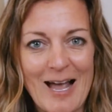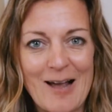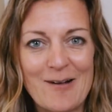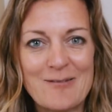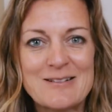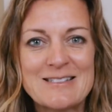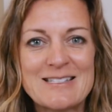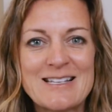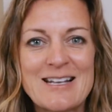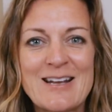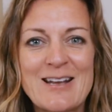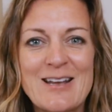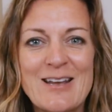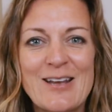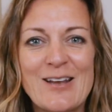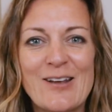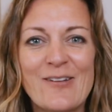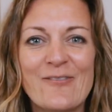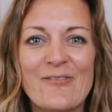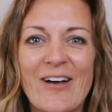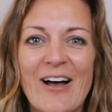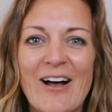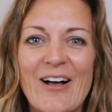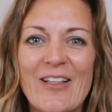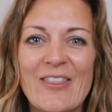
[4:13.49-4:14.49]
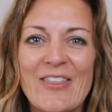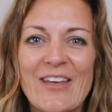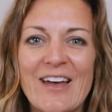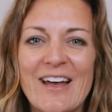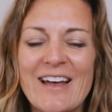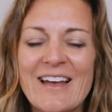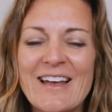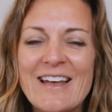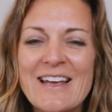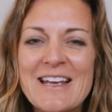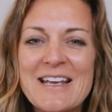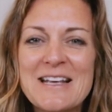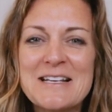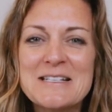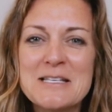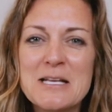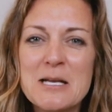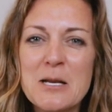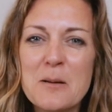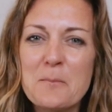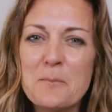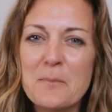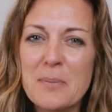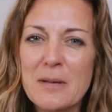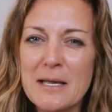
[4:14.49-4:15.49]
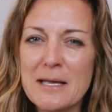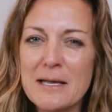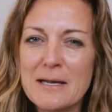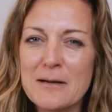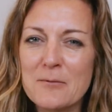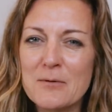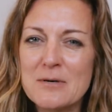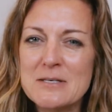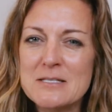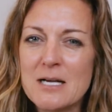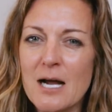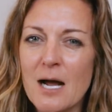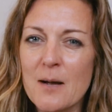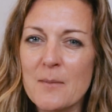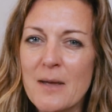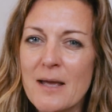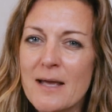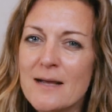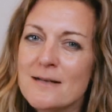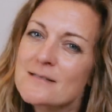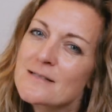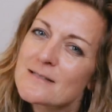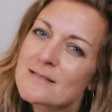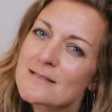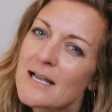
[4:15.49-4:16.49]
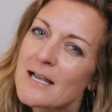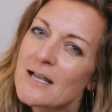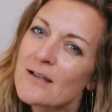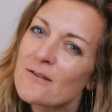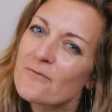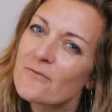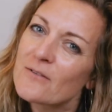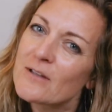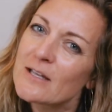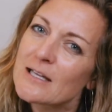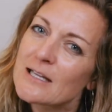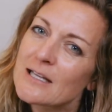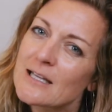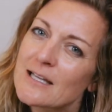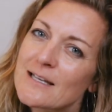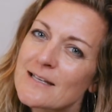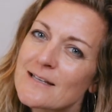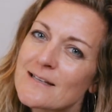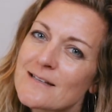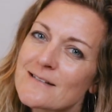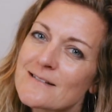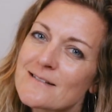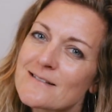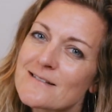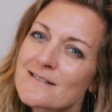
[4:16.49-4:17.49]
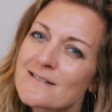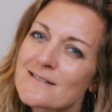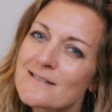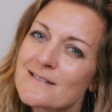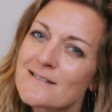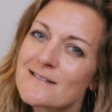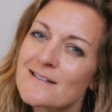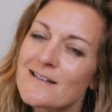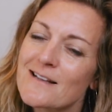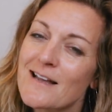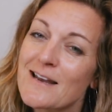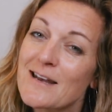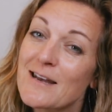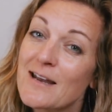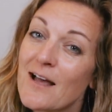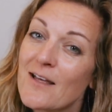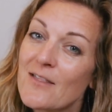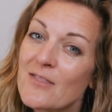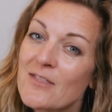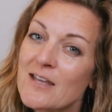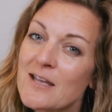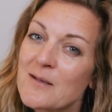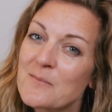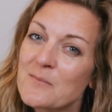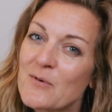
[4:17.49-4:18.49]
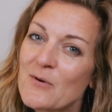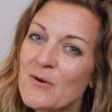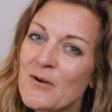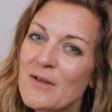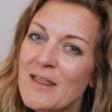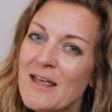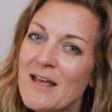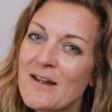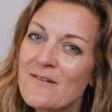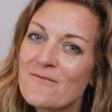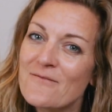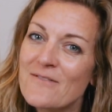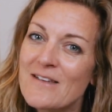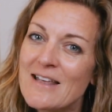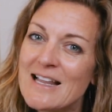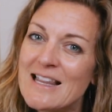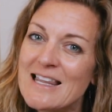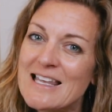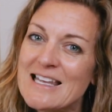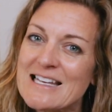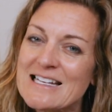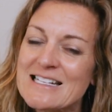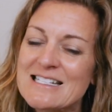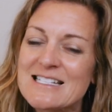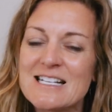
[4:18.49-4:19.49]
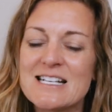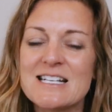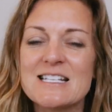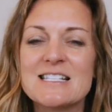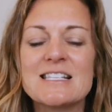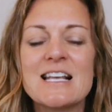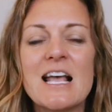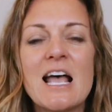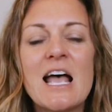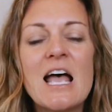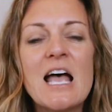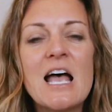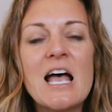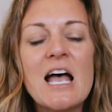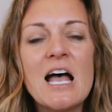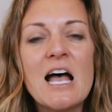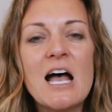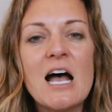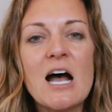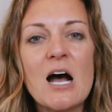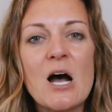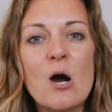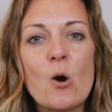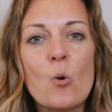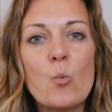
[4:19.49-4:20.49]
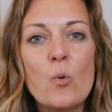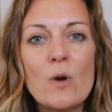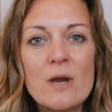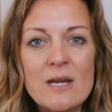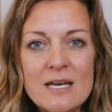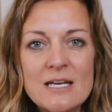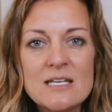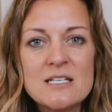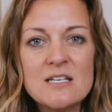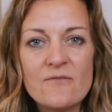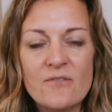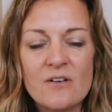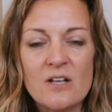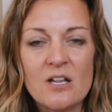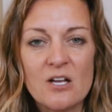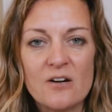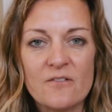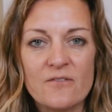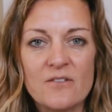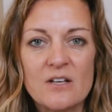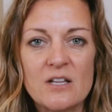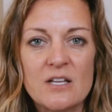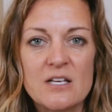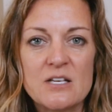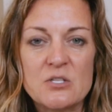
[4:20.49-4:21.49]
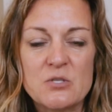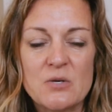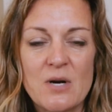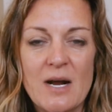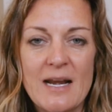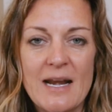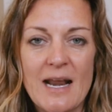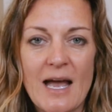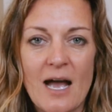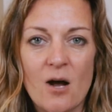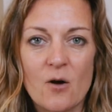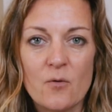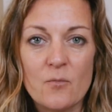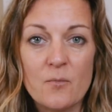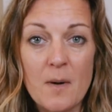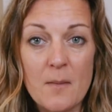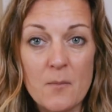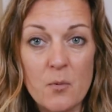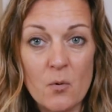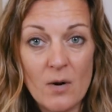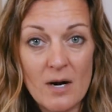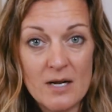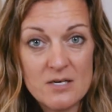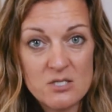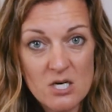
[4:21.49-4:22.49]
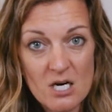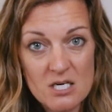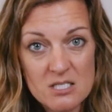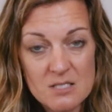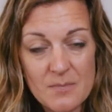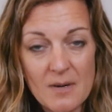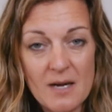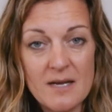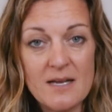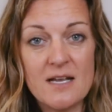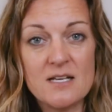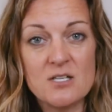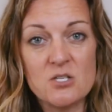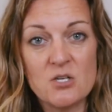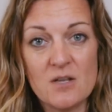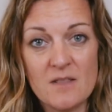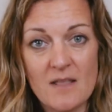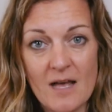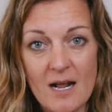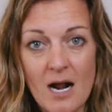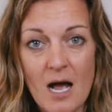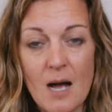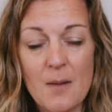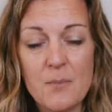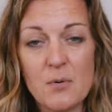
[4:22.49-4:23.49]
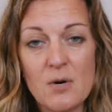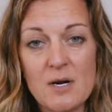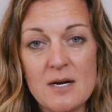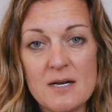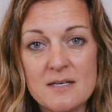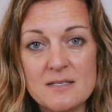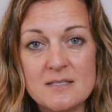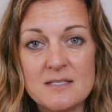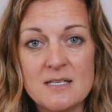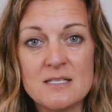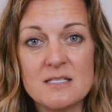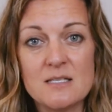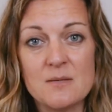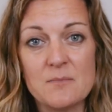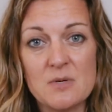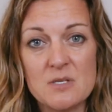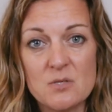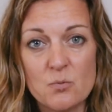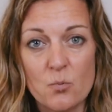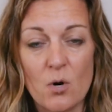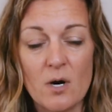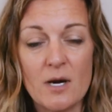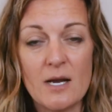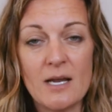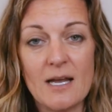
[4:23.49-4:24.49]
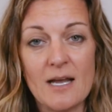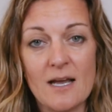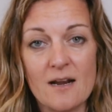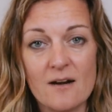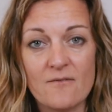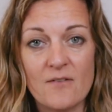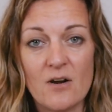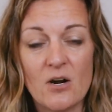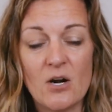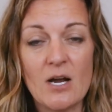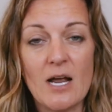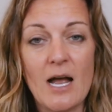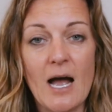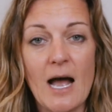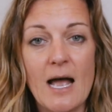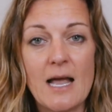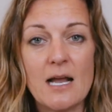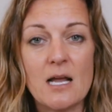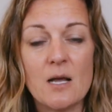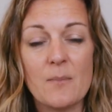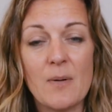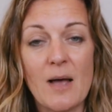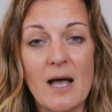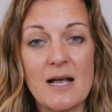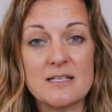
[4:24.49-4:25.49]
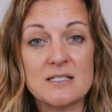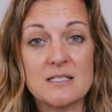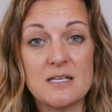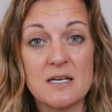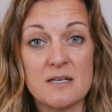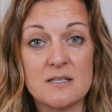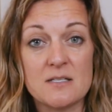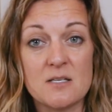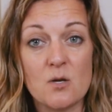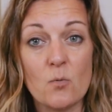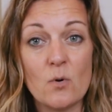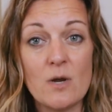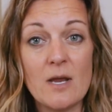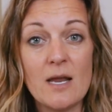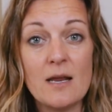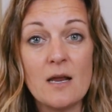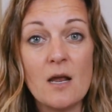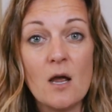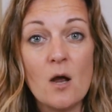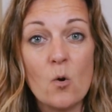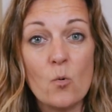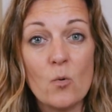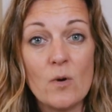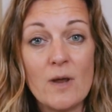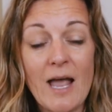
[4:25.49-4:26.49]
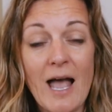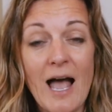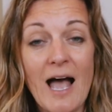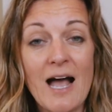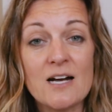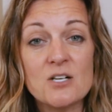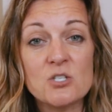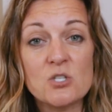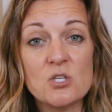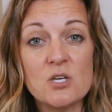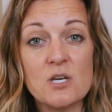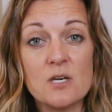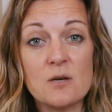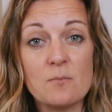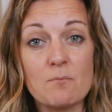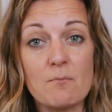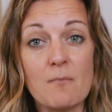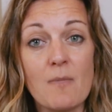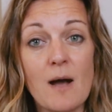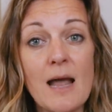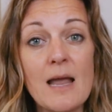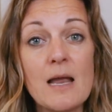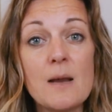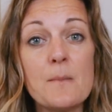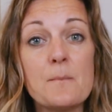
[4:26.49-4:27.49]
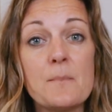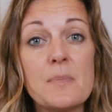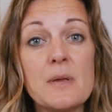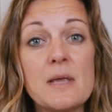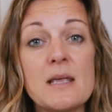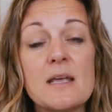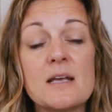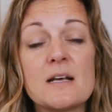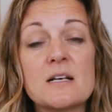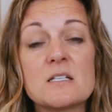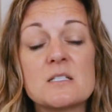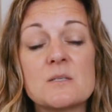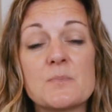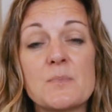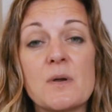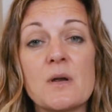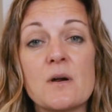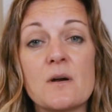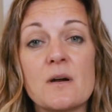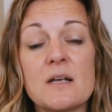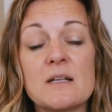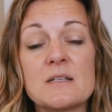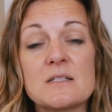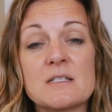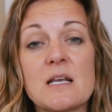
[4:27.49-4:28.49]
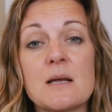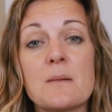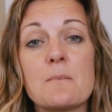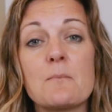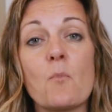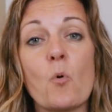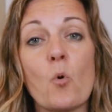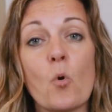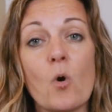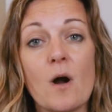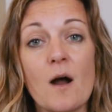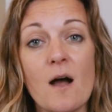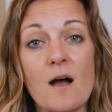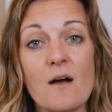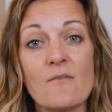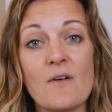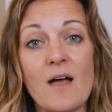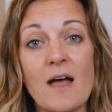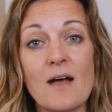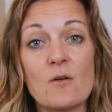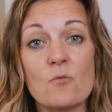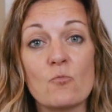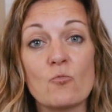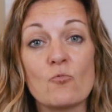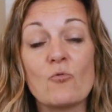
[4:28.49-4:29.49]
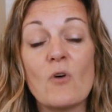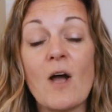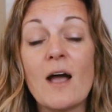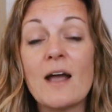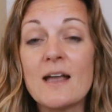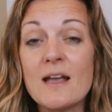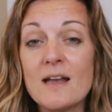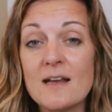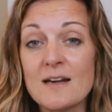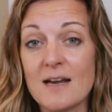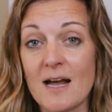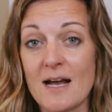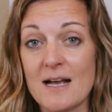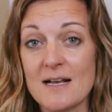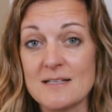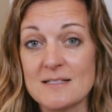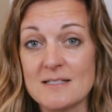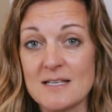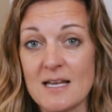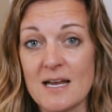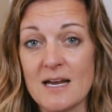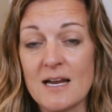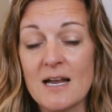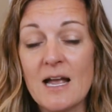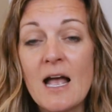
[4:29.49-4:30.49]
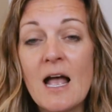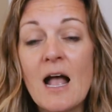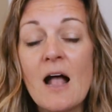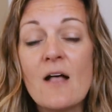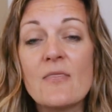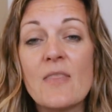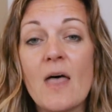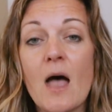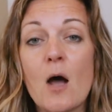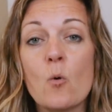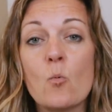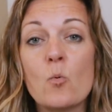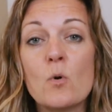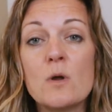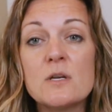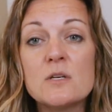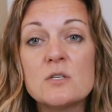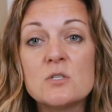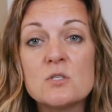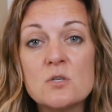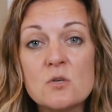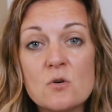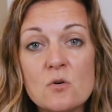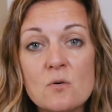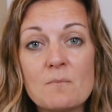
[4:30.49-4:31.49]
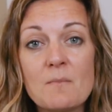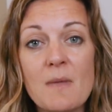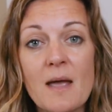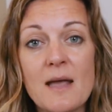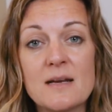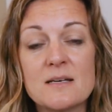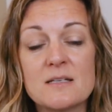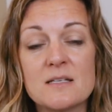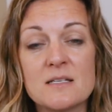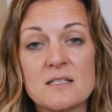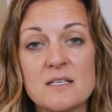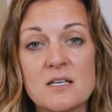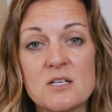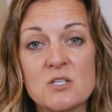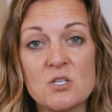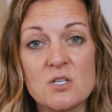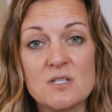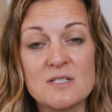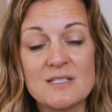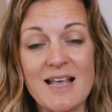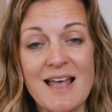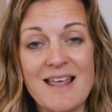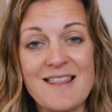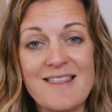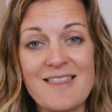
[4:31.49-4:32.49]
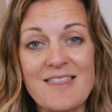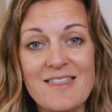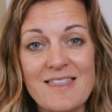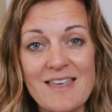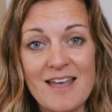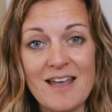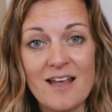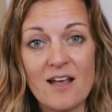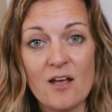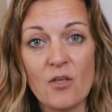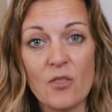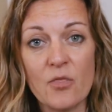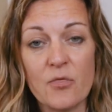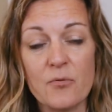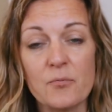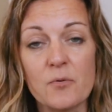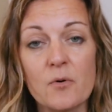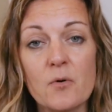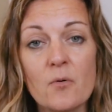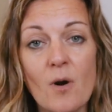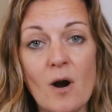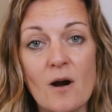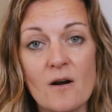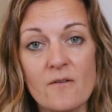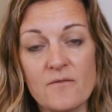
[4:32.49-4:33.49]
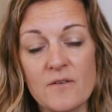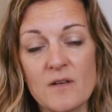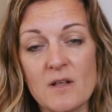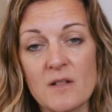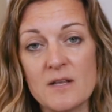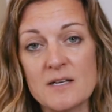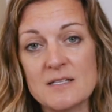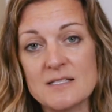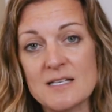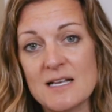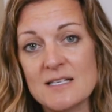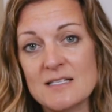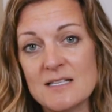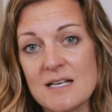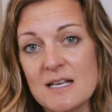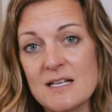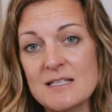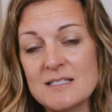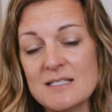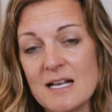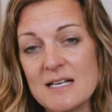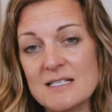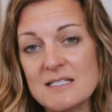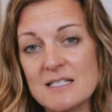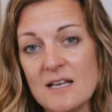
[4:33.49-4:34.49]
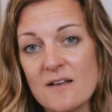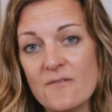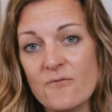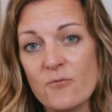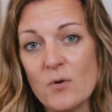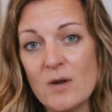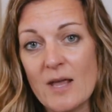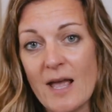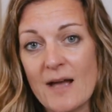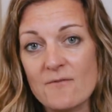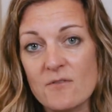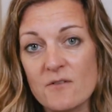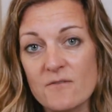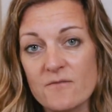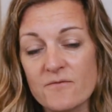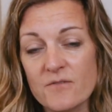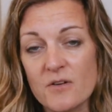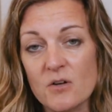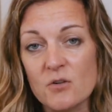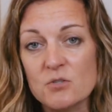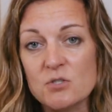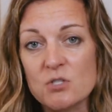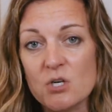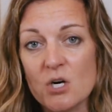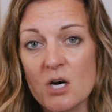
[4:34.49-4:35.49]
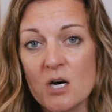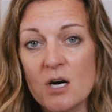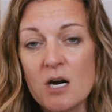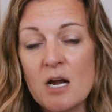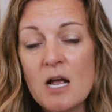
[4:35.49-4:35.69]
I was thinking about the is it in big when Tom Hanks was like feelings, nothing more than feelings cuz we need to feel our feelings right now. Remember what I talked about yesterday that operating system is working at a very high capacity. So we we actually might be experiencing more of recognizing that we do make decisions and think through our feelings. As it's as if we have a filter